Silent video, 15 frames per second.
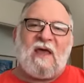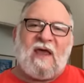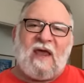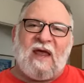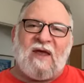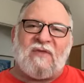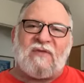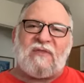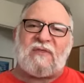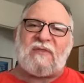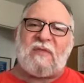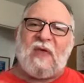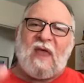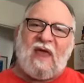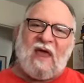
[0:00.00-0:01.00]
and
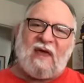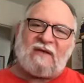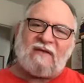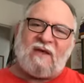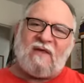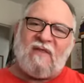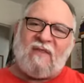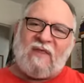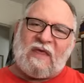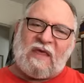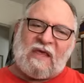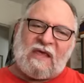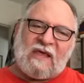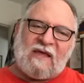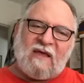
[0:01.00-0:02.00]

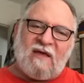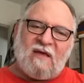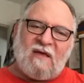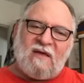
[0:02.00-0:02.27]
the